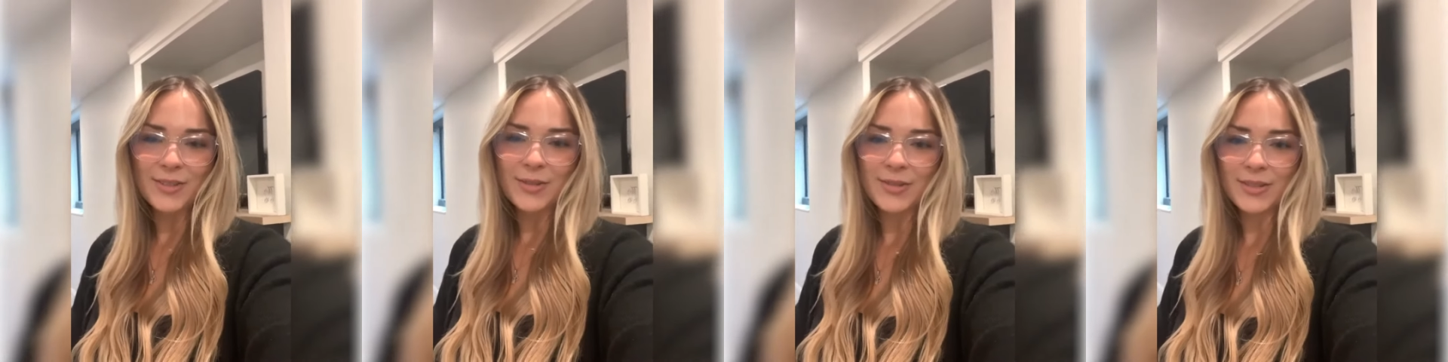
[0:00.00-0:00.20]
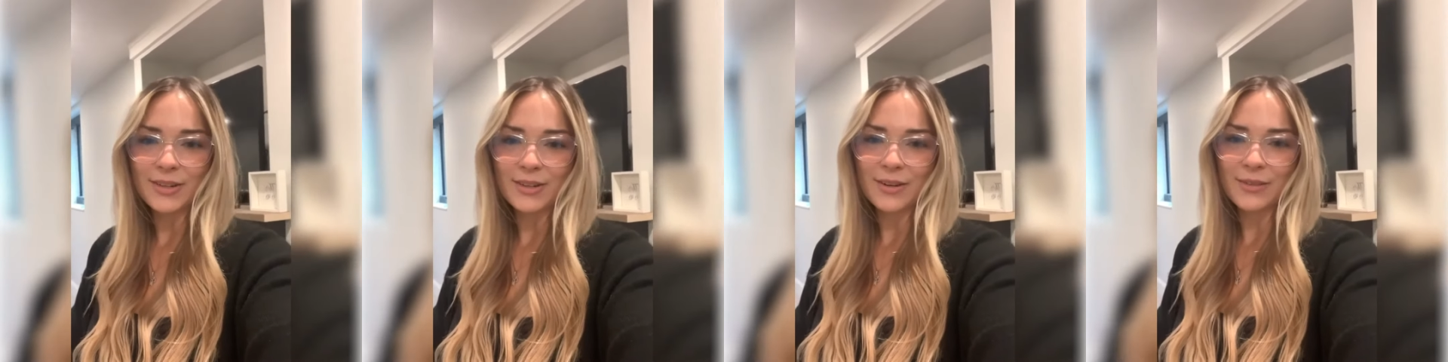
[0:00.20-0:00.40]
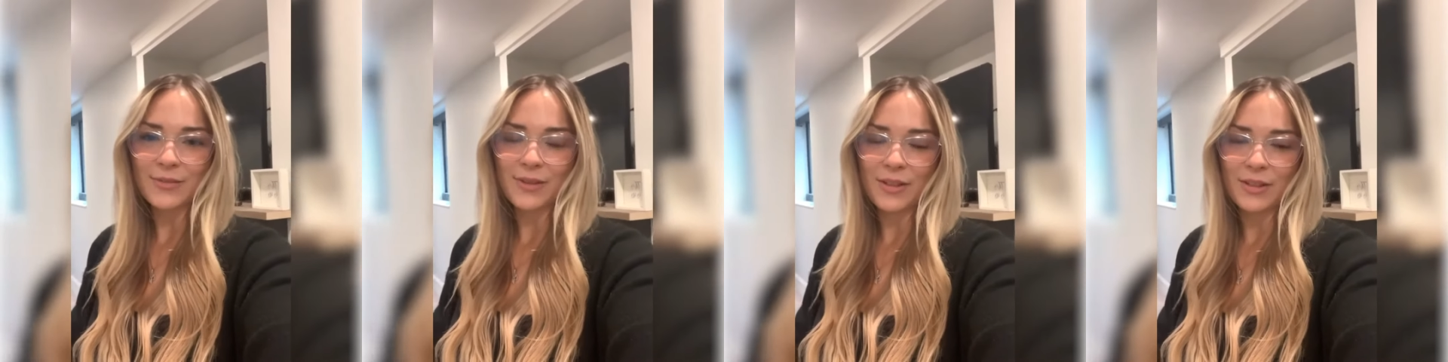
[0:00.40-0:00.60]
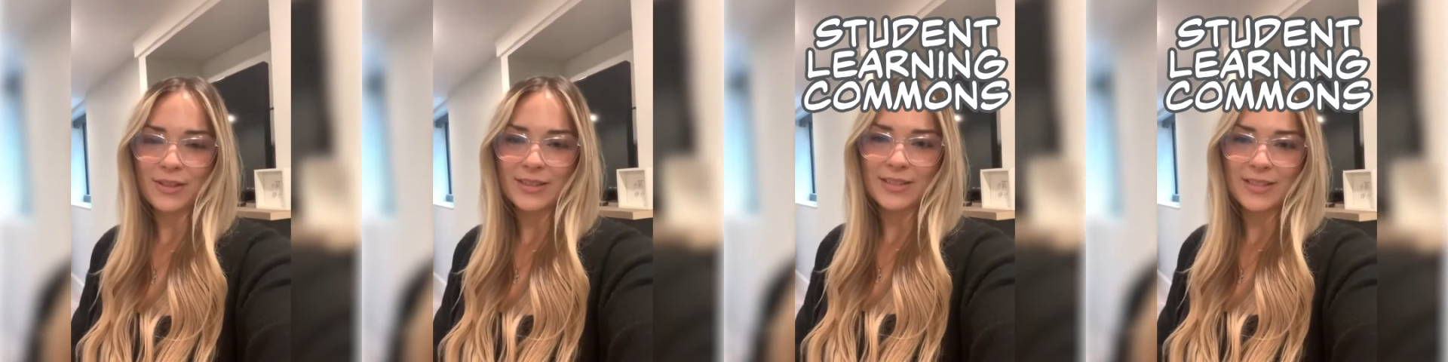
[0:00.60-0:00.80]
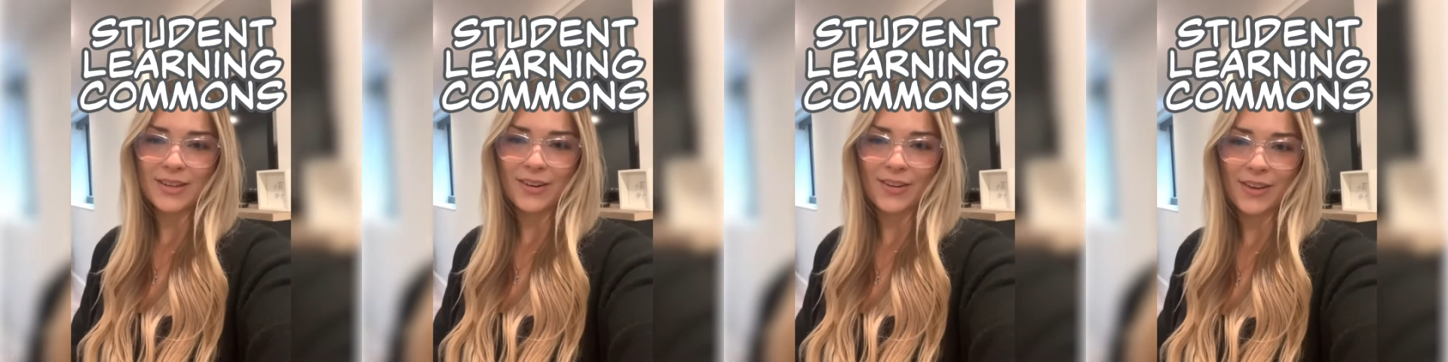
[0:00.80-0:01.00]
started
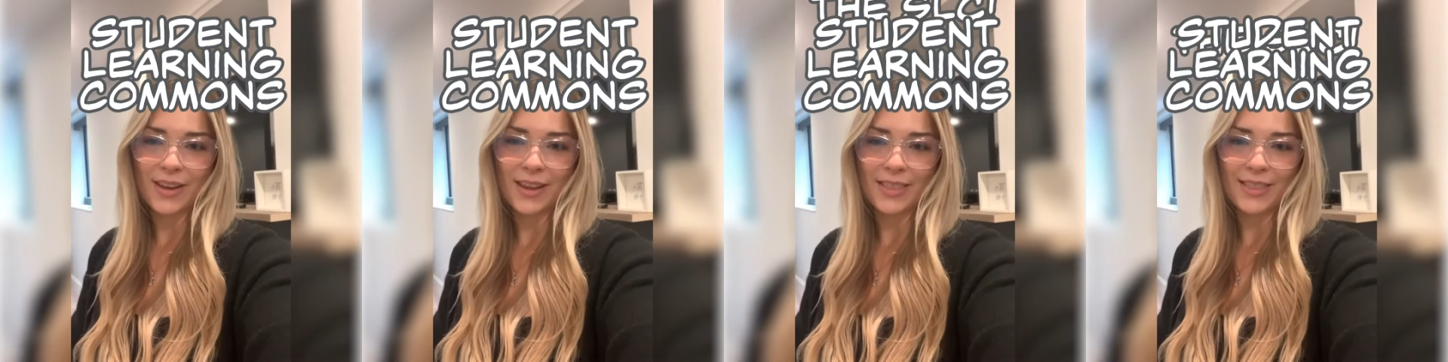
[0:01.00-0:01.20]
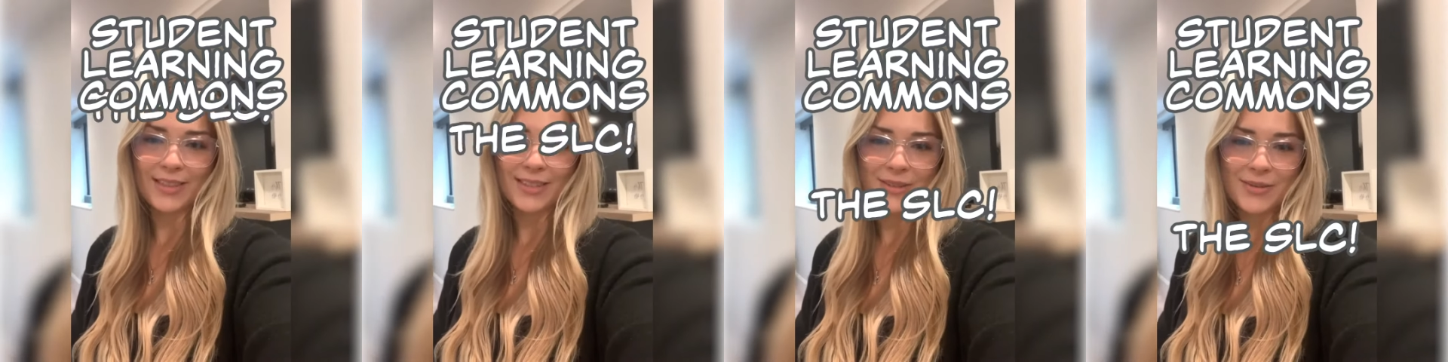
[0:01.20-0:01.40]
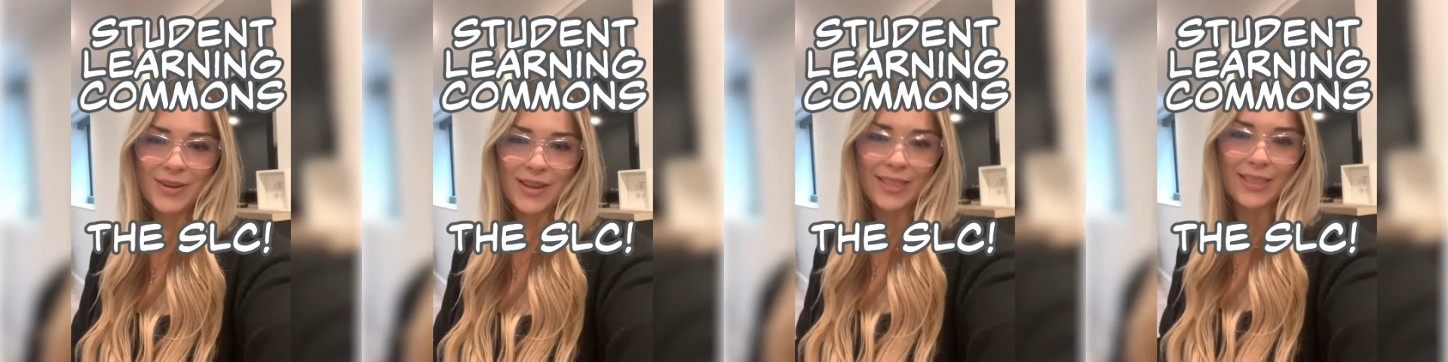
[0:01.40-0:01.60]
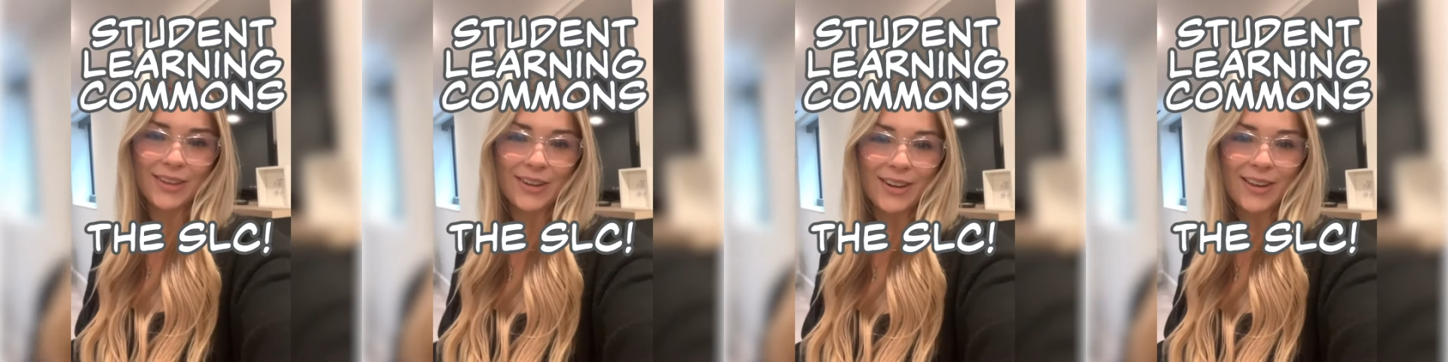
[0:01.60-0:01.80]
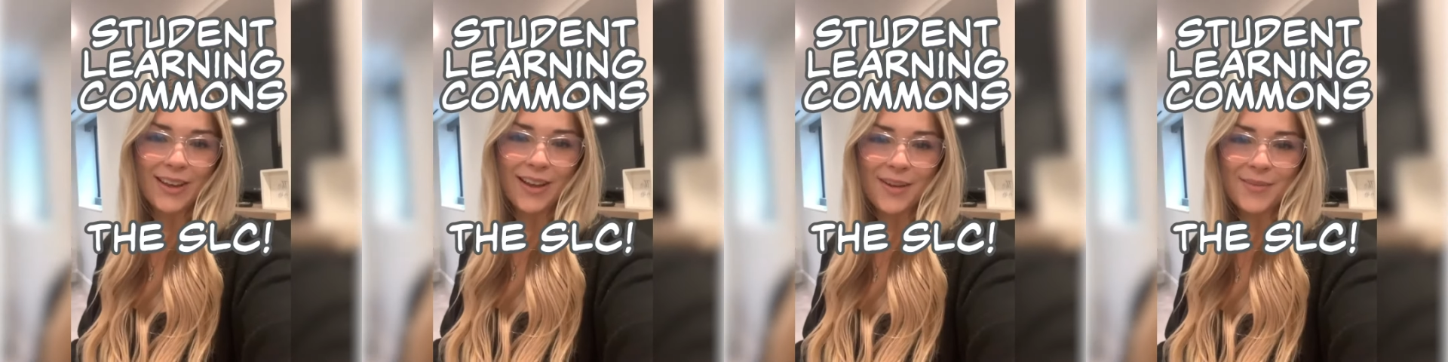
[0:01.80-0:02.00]
volunteering in the Student
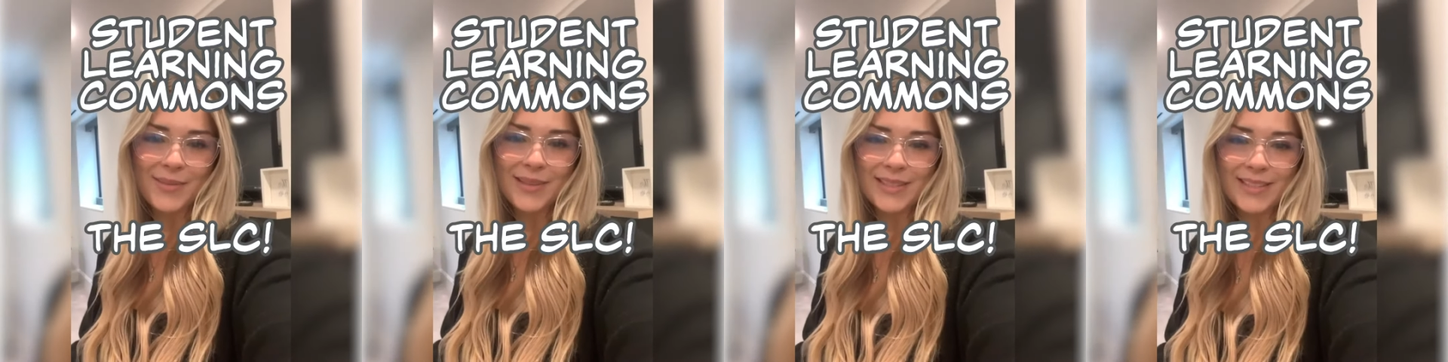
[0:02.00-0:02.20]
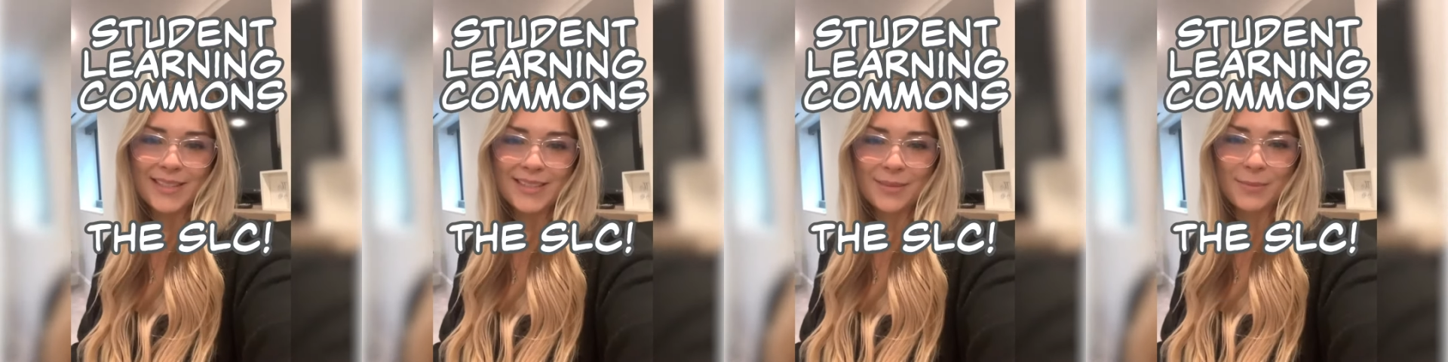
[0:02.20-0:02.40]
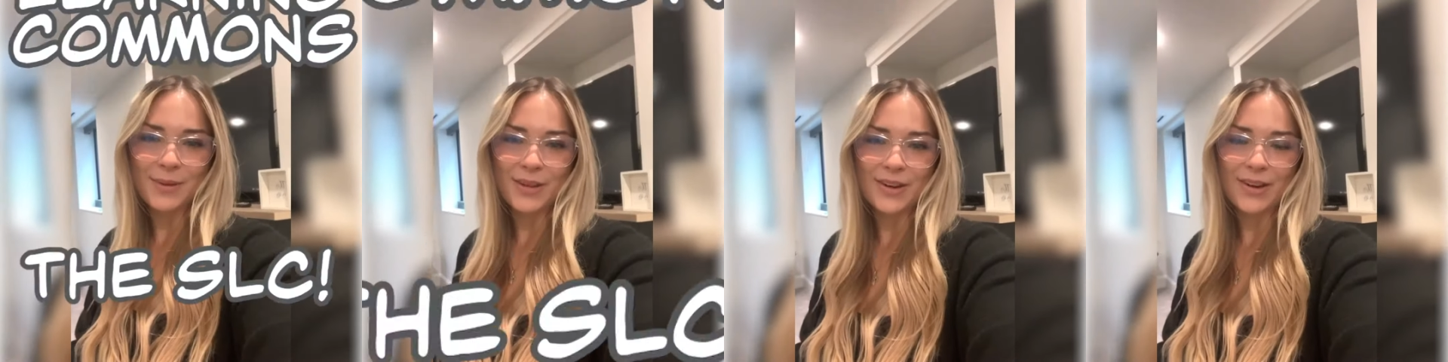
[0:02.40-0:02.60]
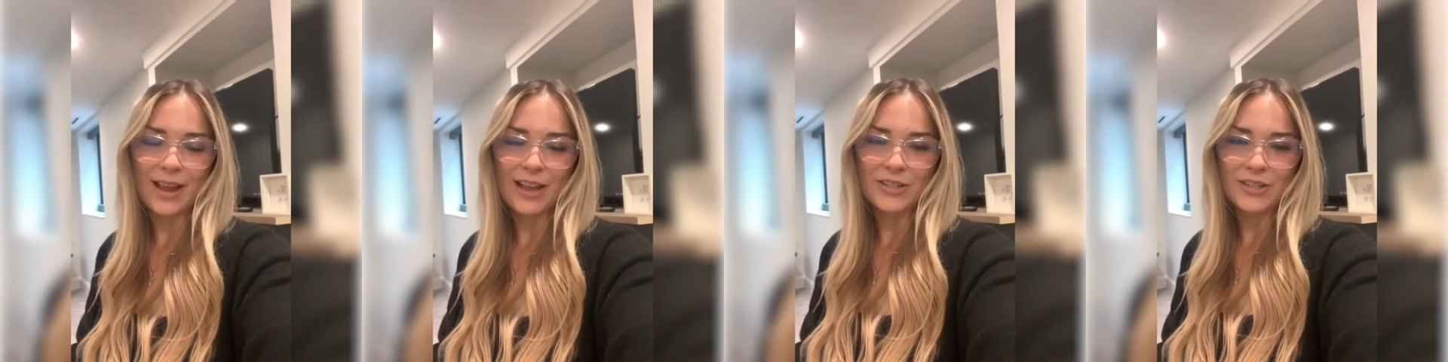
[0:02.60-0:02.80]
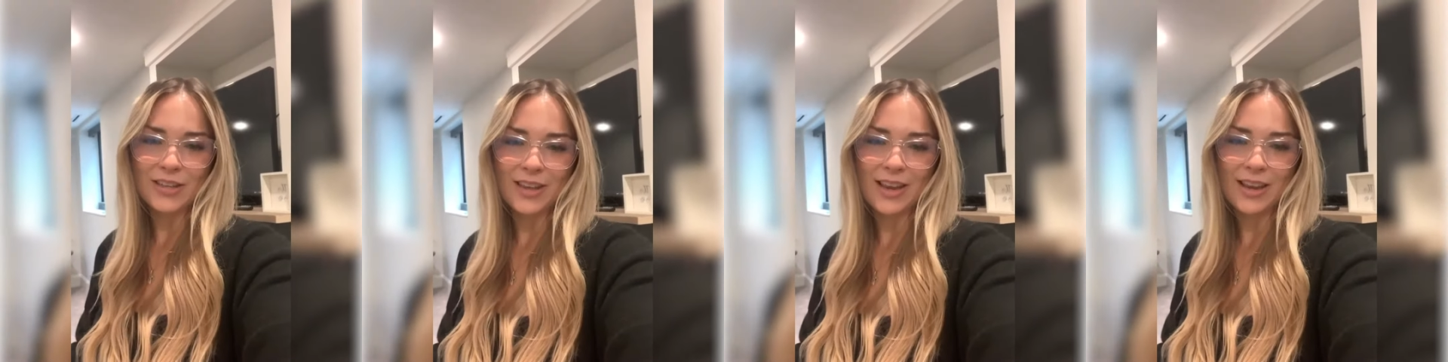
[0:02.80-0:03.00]
Learning Conference as a peer
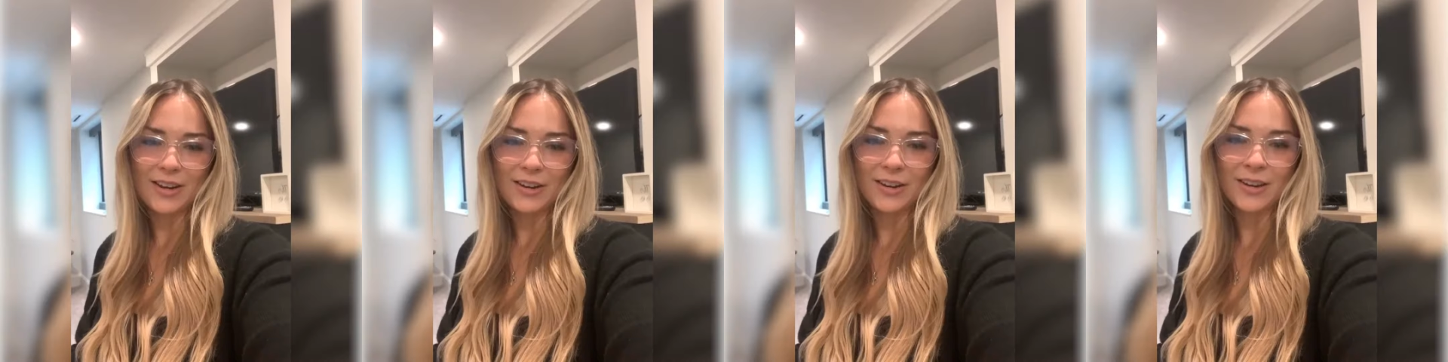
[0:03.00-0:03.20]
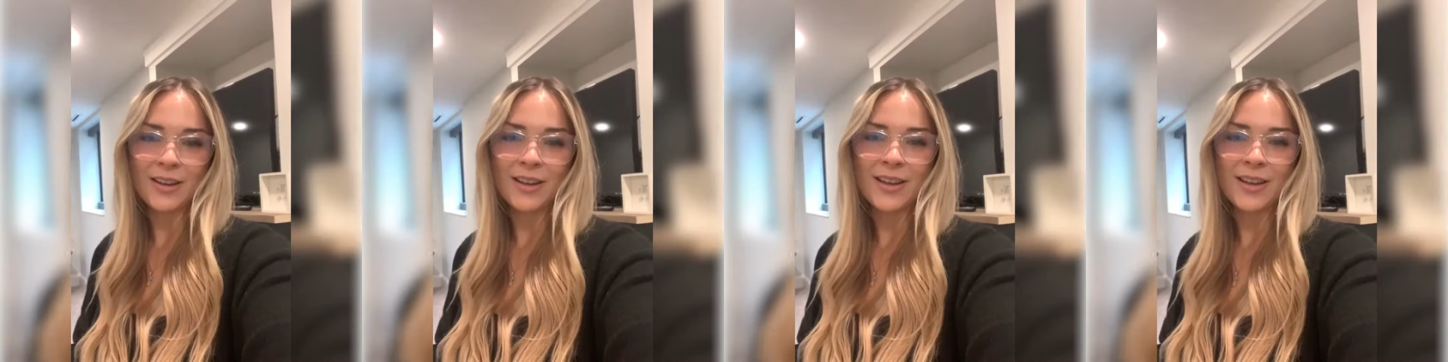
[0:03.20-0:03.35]
educator,